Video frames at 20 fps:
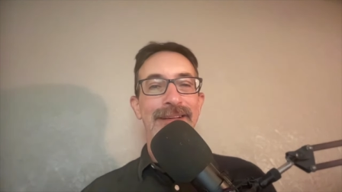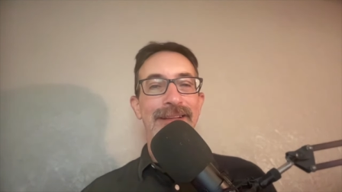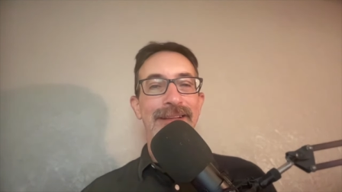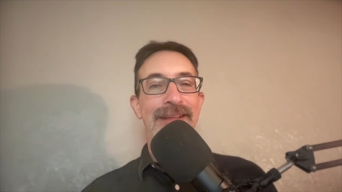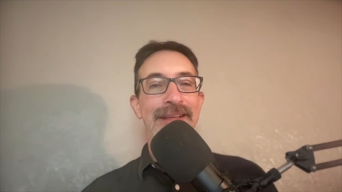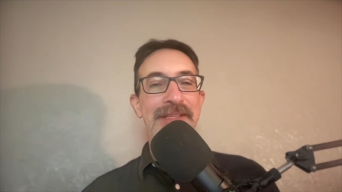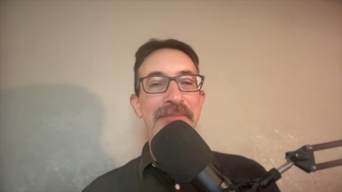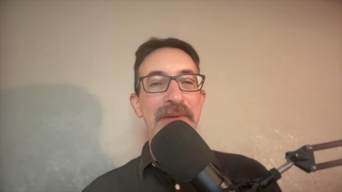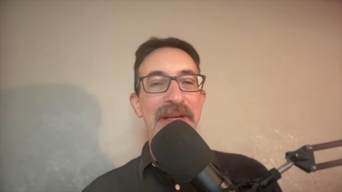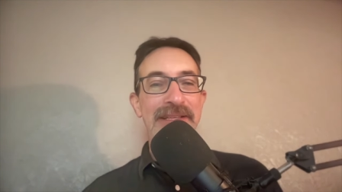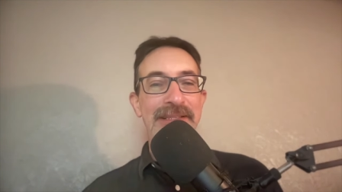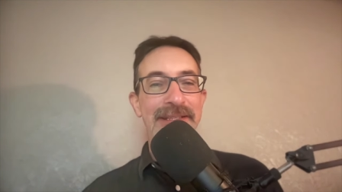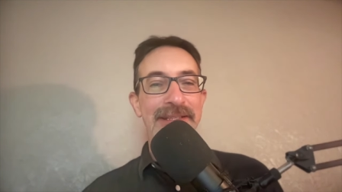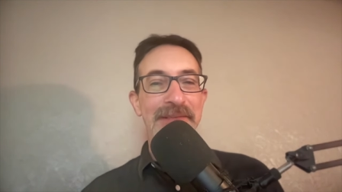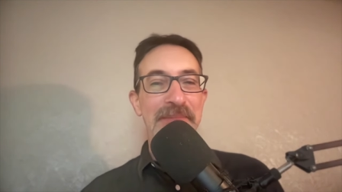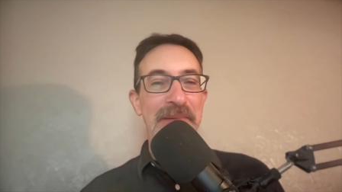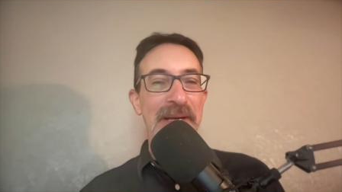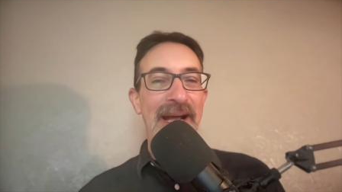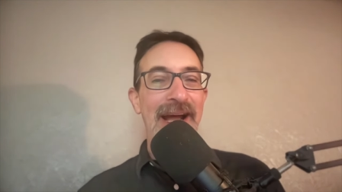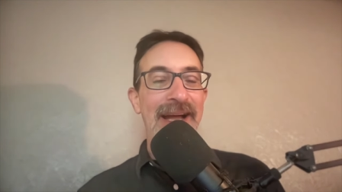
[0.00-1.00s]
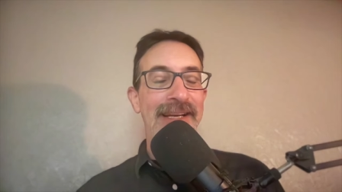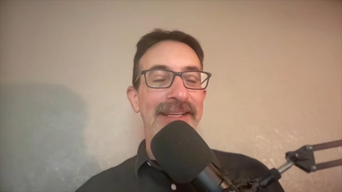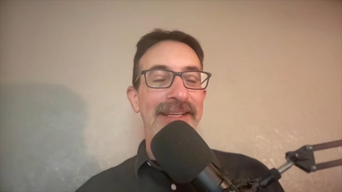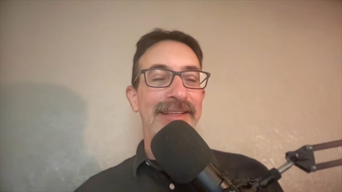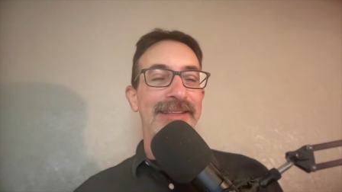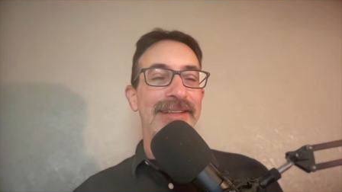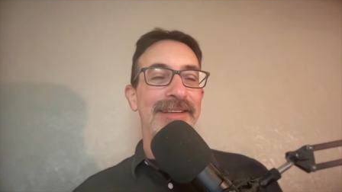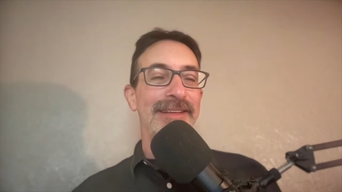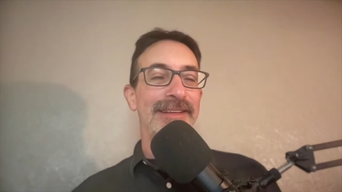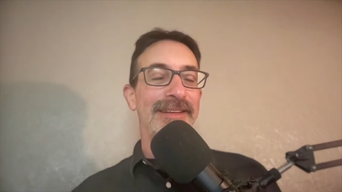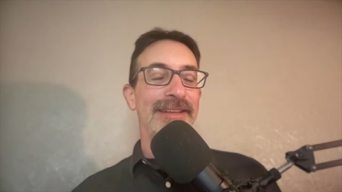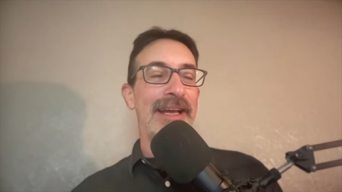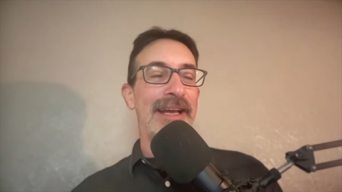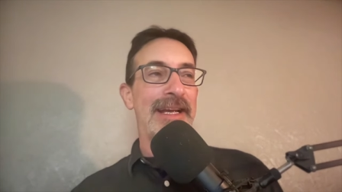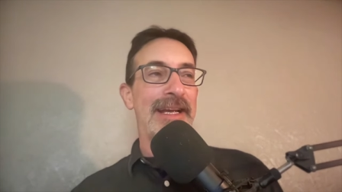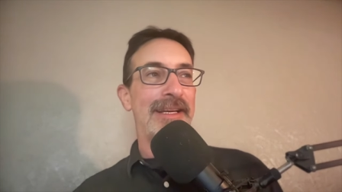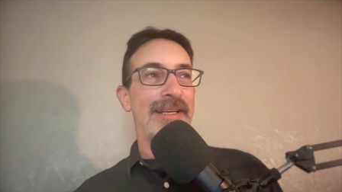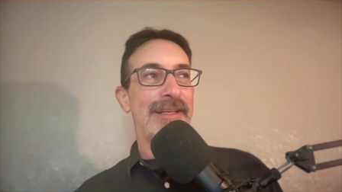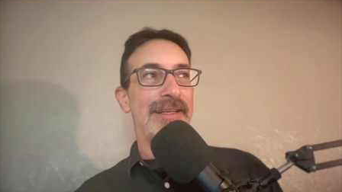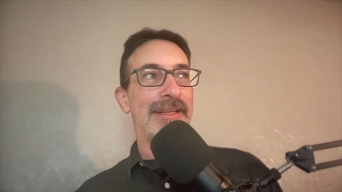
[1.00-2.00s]
That's amazing to me. I didn't
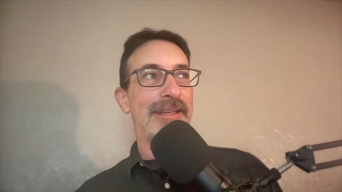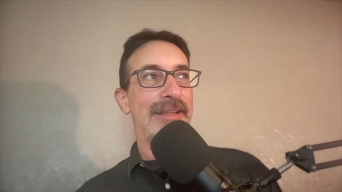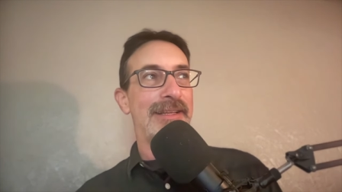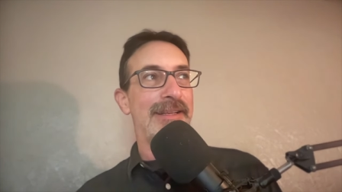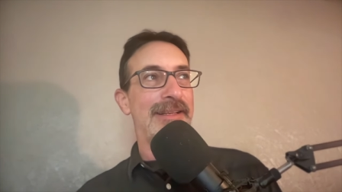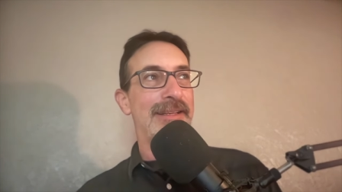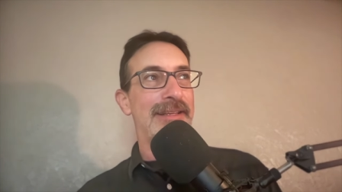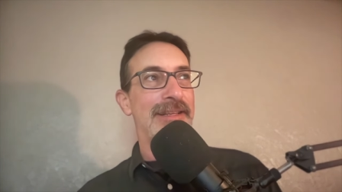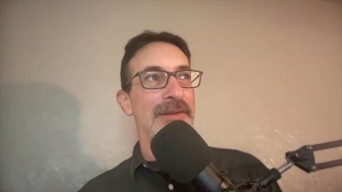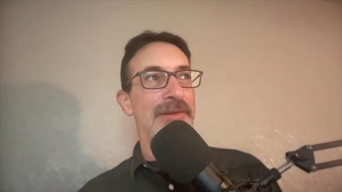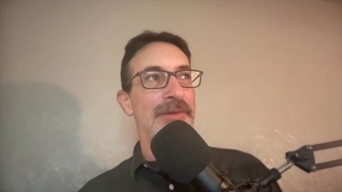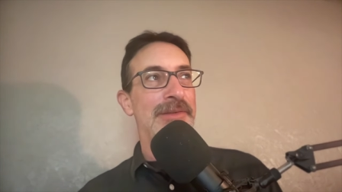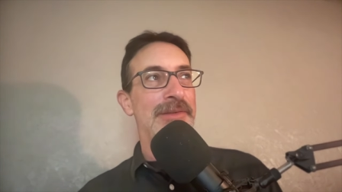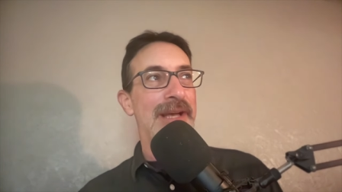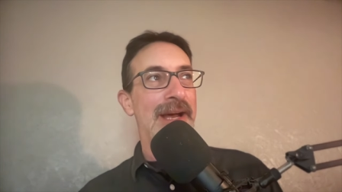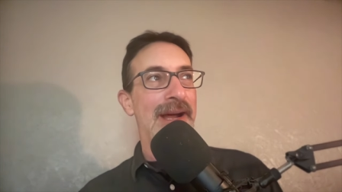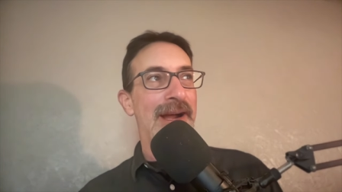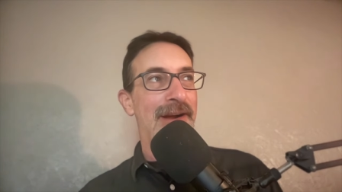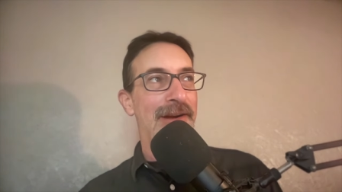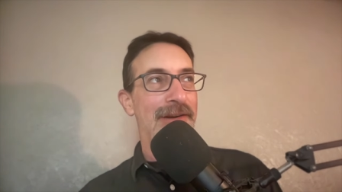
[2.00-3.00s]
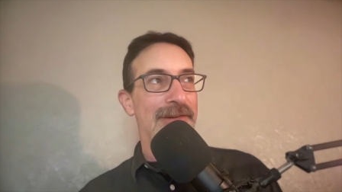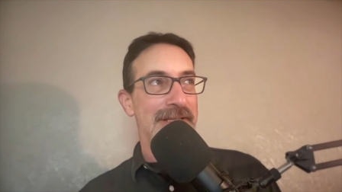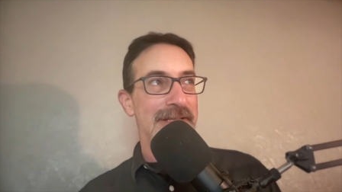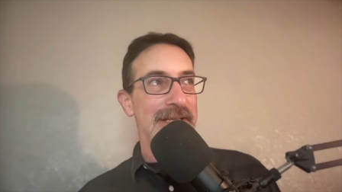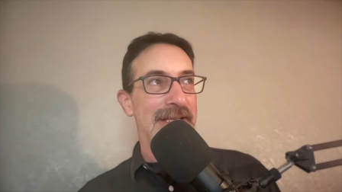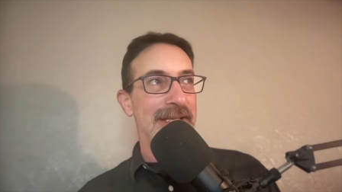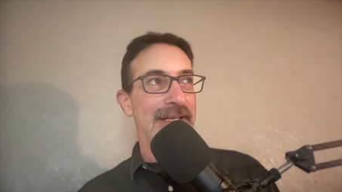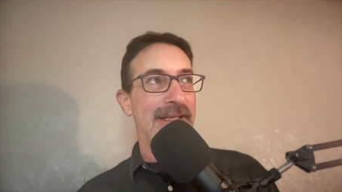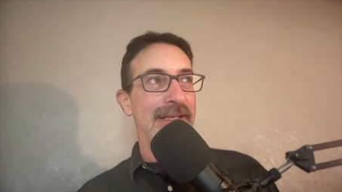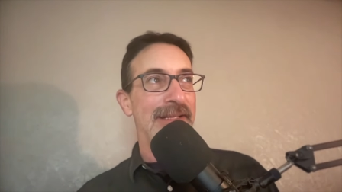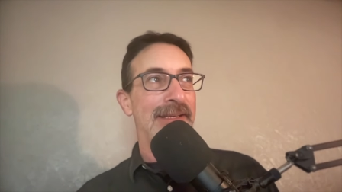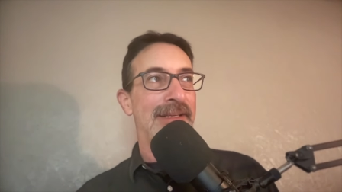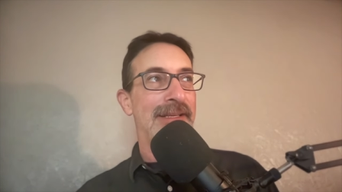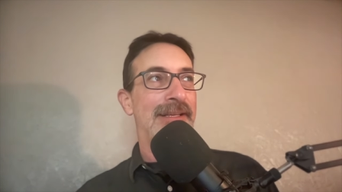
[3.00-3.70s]
like use IRC,